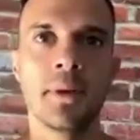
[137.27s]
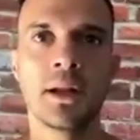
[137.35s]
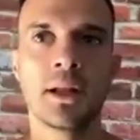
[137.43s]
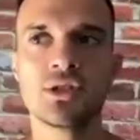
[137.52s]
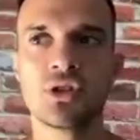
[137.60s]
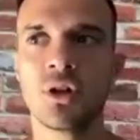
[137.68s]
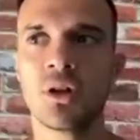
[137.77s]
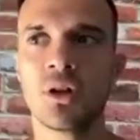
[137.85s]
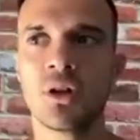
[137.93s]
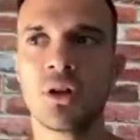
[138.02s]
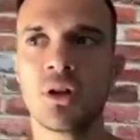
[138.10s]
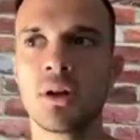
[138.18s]
and I
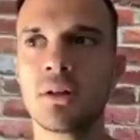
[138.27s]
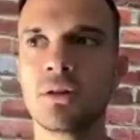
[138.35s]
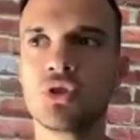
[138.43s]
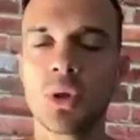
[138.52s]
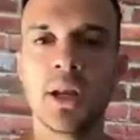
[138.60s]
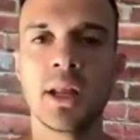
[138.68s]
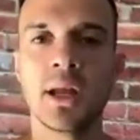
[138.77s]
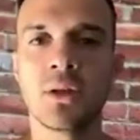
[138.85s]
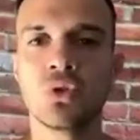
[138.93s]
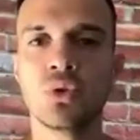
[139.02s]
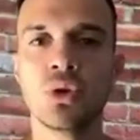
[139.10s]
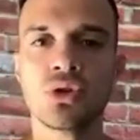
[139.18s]
started training at 2 years
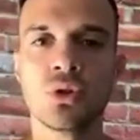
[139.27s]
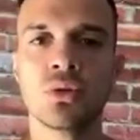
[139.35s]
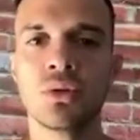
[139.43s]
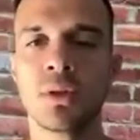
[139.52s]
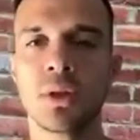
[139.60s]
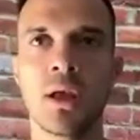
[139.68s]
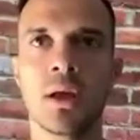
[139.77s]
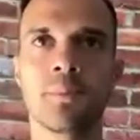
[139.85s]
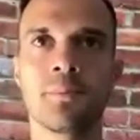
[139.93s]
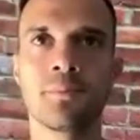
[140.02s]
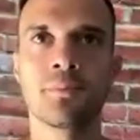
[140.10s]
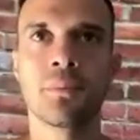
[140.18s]
old
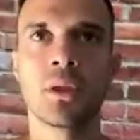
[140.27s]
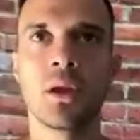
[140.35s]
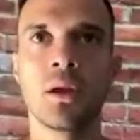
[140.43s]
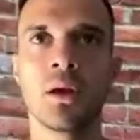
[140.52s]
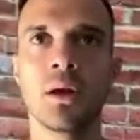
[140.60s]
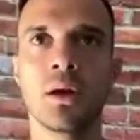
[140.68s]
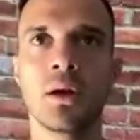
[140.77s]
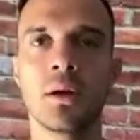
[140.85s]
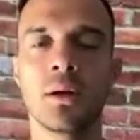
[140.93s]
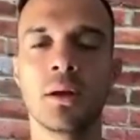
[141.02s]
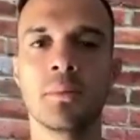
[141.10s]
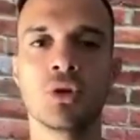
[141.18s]
in
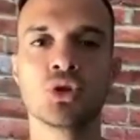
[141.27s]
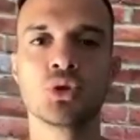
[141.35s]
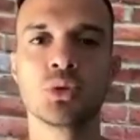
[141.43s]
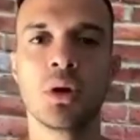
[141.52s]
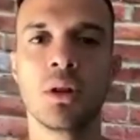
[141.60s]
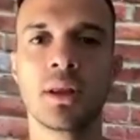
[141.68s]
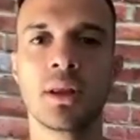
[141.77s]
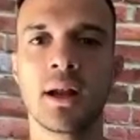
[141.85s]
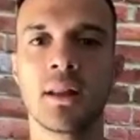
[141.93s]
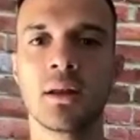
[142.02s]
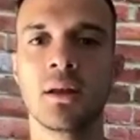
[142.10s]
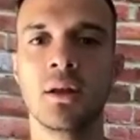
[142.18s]
Montreal,
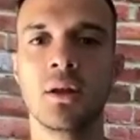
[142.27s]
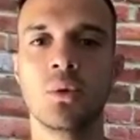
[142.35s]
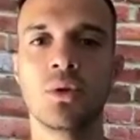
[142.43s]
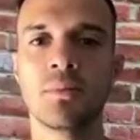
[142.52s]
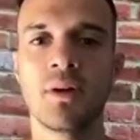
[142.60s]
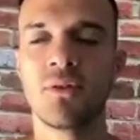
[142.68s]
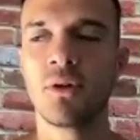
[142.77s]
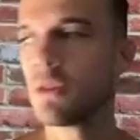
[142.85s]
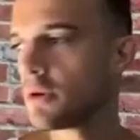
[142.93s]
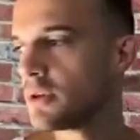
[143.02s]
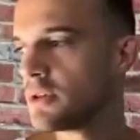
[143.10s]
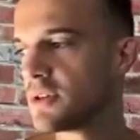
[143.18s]
Canada, with my father.
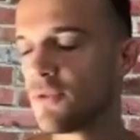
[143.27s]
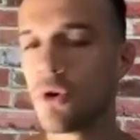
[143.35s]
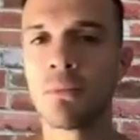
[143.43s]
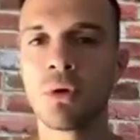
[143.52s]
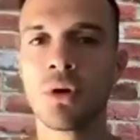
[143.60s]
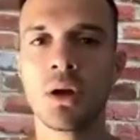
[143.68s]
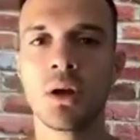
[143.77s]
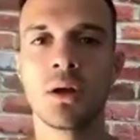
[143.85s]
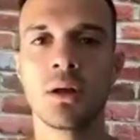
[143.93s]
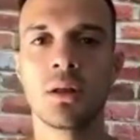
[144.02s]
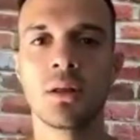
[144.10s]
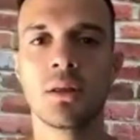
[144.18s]
He's a former
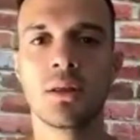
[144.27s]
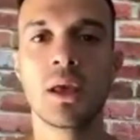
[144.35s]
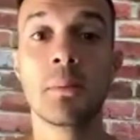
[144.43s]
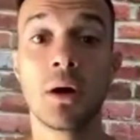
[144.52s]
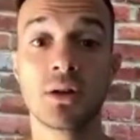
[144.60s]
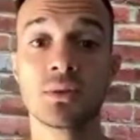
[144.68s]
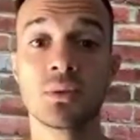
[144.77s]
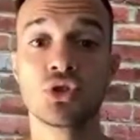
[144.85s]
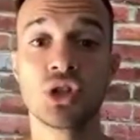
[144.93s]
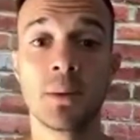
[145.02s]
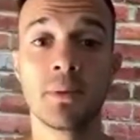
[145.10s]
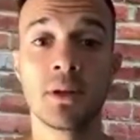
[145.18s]
kickboxing world
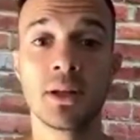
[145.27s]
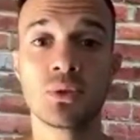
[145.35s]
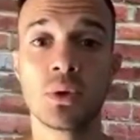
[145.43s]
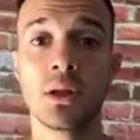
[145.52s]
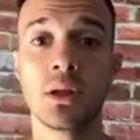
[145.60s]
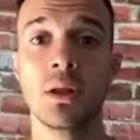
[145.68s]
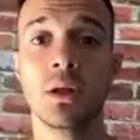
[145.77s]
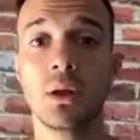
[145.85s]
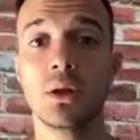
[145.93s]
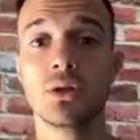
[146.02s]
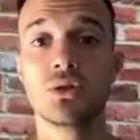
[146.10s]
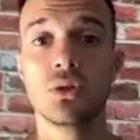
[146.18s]
champion as well.
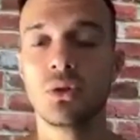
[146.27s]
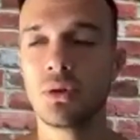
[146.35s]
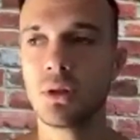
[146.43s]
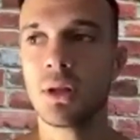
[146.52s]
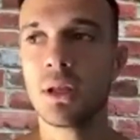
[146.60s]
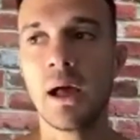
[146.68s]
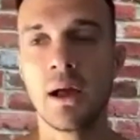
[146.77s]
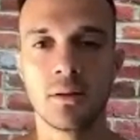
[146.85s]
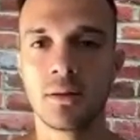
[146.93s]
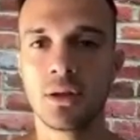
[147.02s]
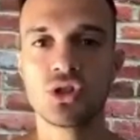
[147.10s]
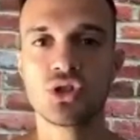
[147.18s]
So yeah,
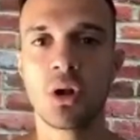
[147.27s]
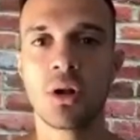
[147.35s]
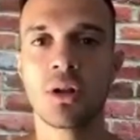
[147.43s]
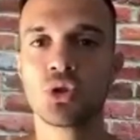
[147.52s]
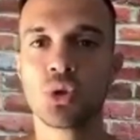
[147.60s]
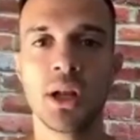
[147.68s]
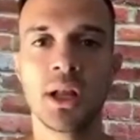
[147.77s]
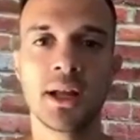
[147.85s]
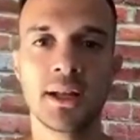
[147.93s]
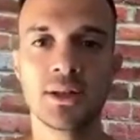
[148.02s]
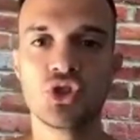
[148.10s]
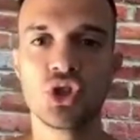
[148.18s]
I just started training
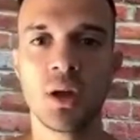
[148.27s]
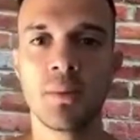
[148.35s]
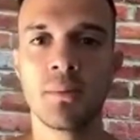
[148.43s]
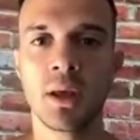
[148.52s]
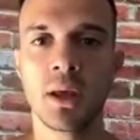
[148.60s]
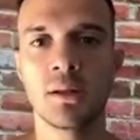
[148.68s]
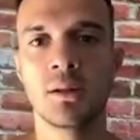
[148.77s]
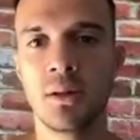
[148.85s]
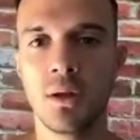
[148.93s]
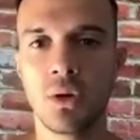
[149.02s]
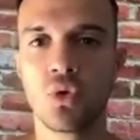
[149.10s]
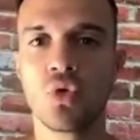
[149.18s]
at his gym and
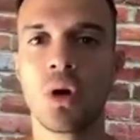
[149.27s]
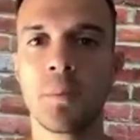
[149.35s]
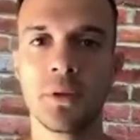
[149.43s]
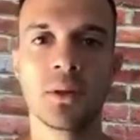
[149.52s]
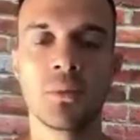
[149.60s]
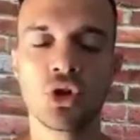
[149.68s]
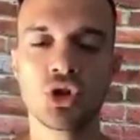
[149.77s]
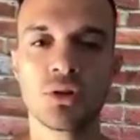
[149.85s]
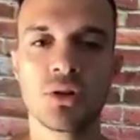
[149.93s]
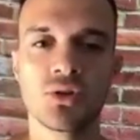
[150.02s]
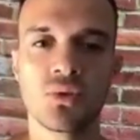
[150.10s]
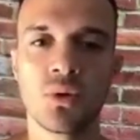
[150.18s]
grew up in the martial
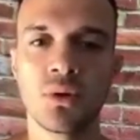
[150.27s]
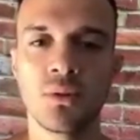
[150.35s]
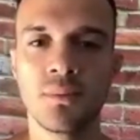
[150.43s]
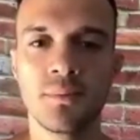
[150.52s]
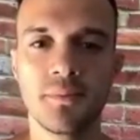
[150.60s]
arts world.